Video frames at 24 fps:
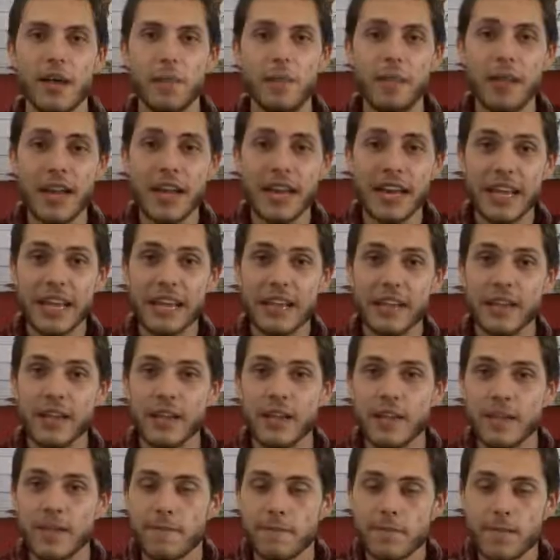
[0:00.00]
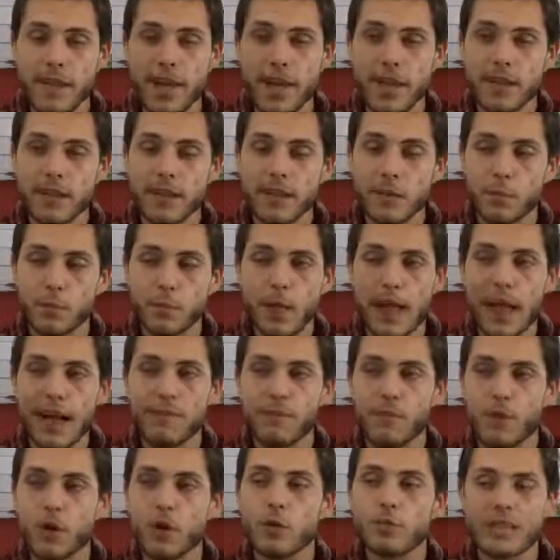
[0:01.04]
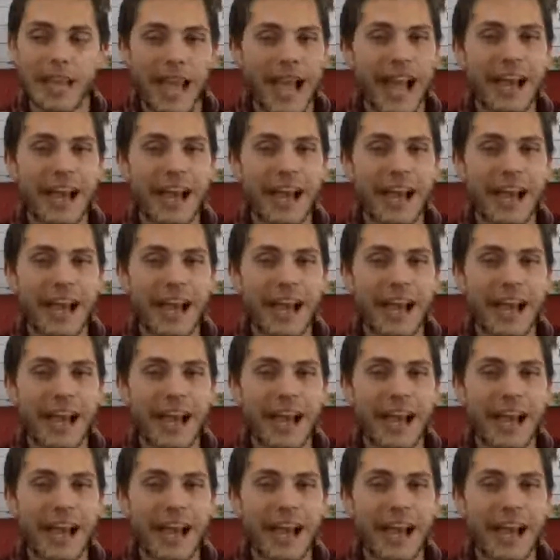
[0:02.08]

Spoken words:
meaning that the platforms